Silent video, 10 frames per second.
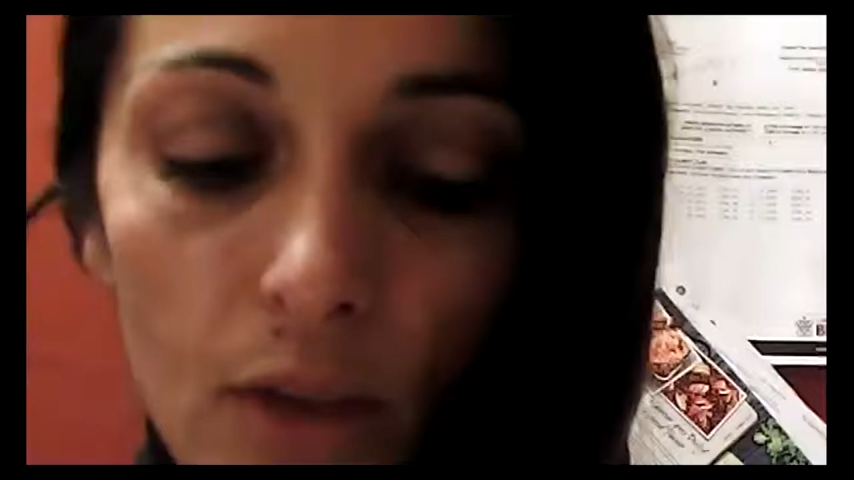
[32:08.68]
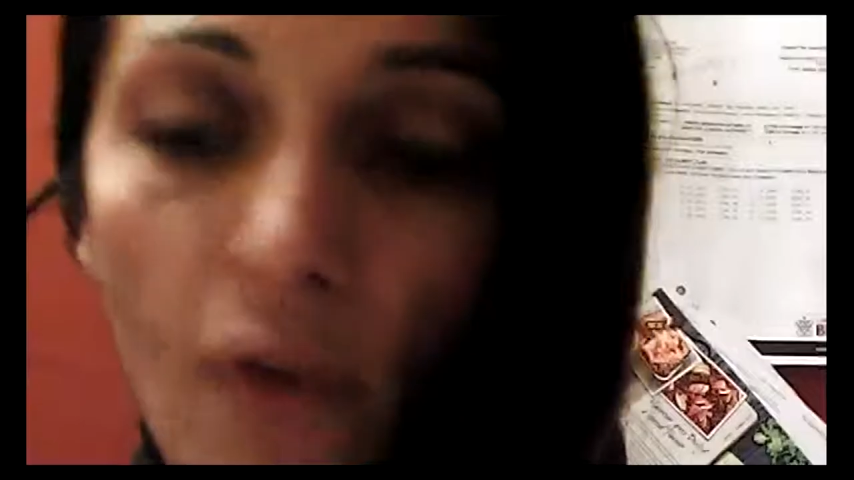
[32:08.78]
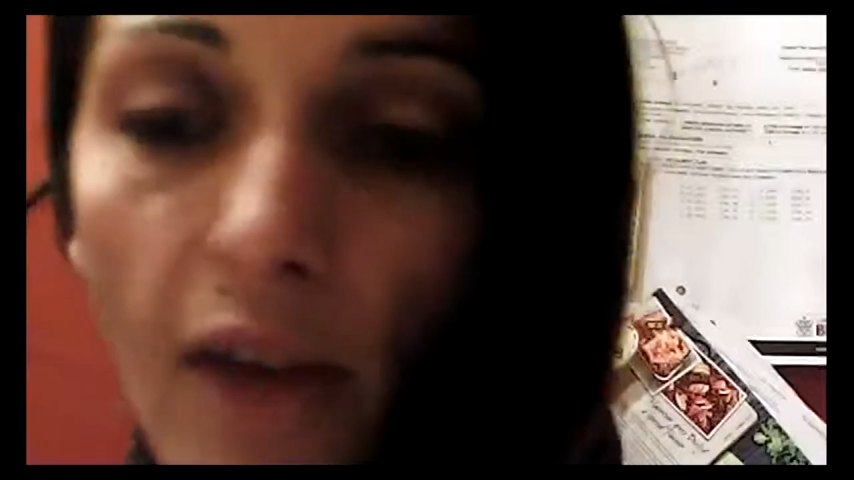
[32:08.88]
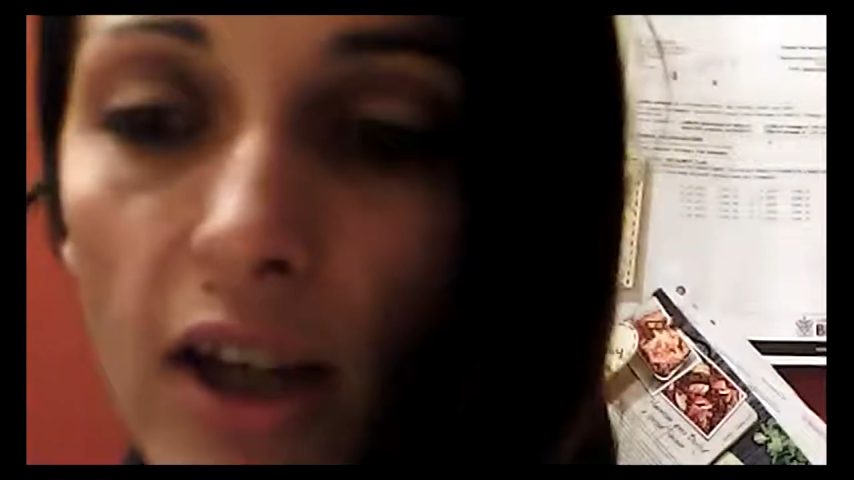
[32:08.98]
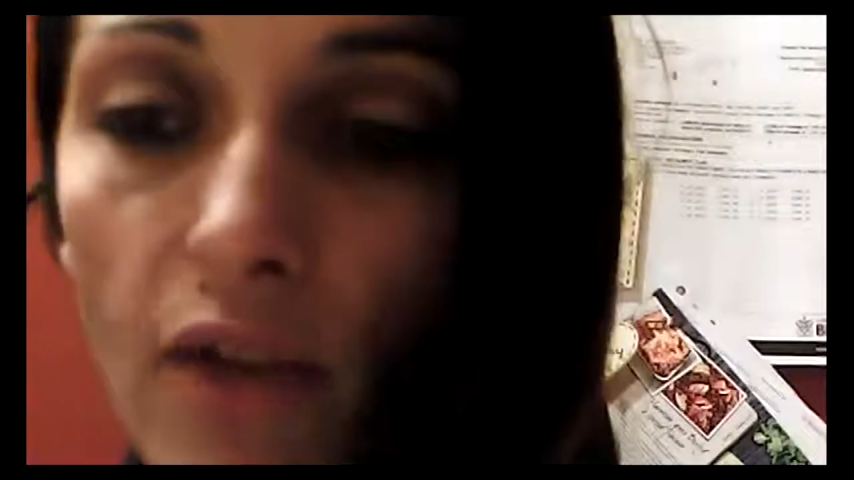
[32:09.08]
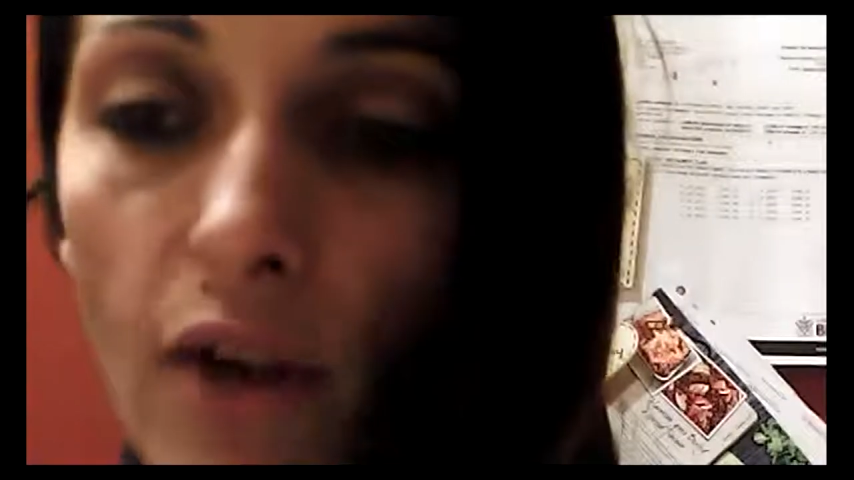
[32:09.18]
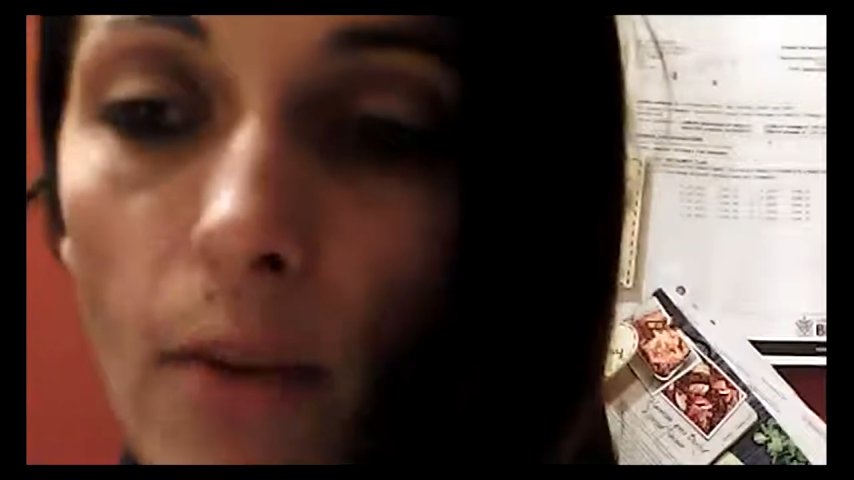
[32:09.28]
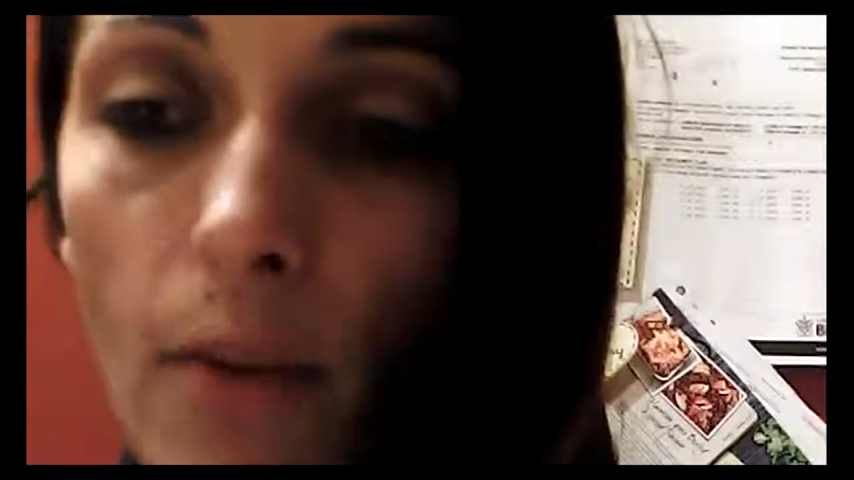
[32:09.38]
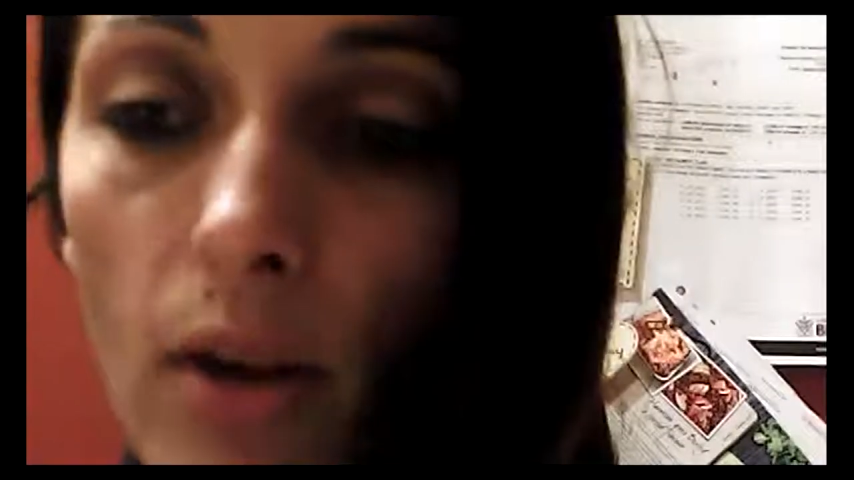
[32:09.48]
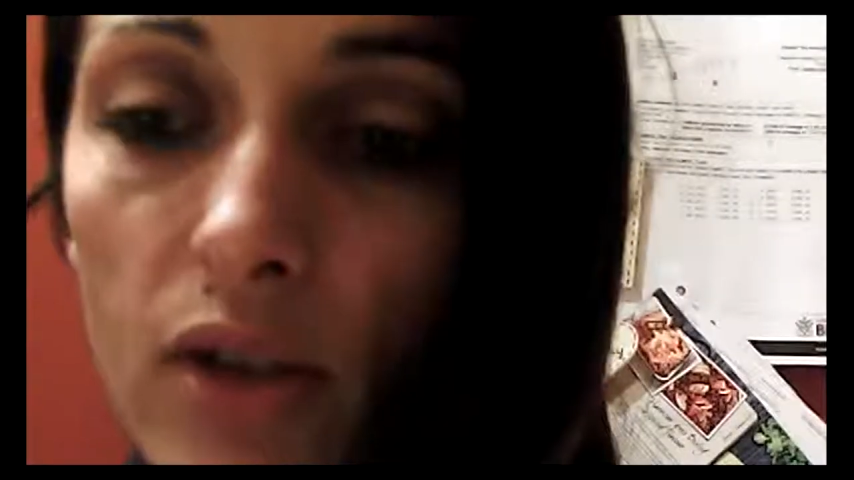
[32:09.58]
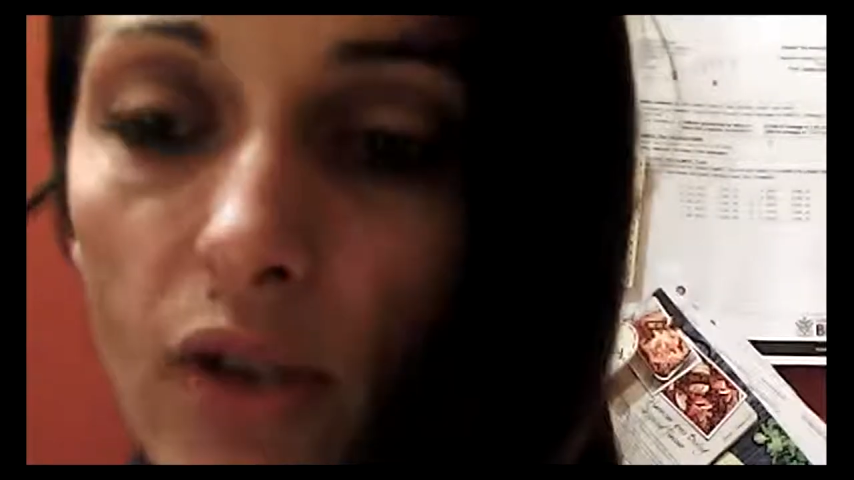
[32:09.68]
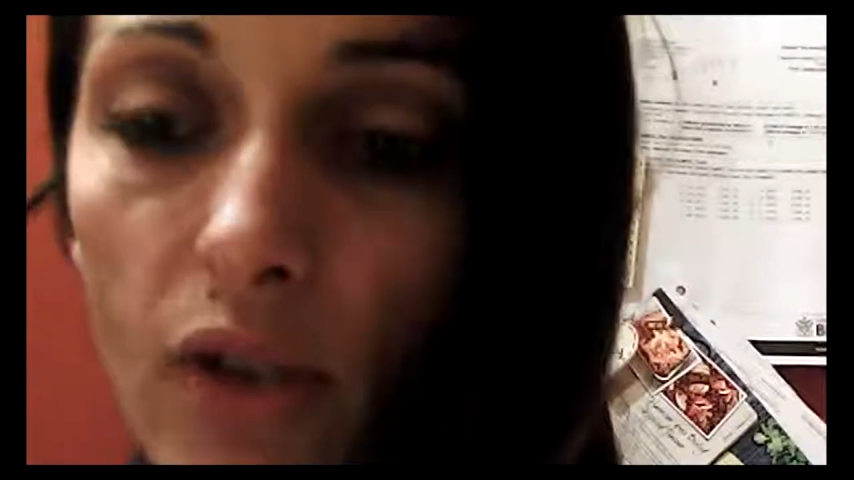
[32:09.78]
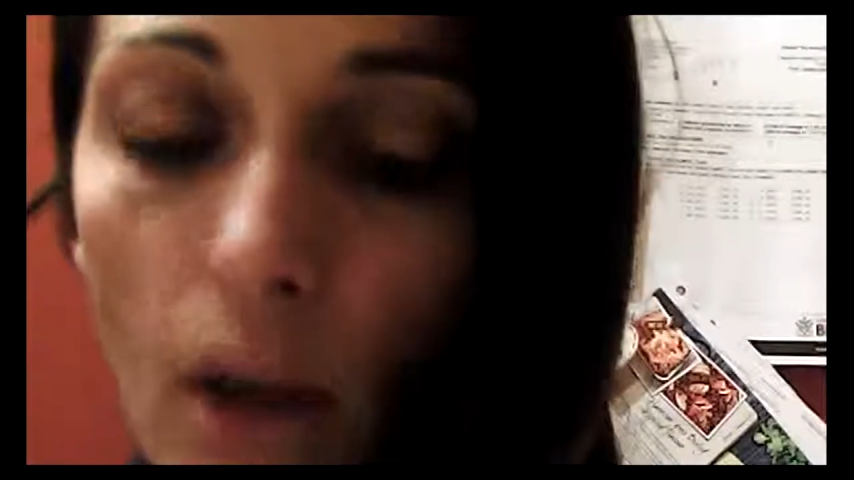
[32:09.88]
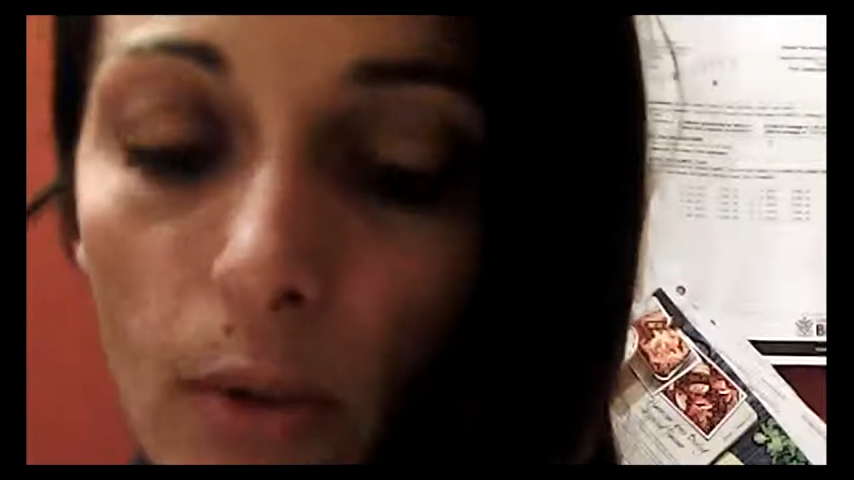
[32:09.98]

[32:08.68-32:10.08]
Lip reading: thank you very much for coming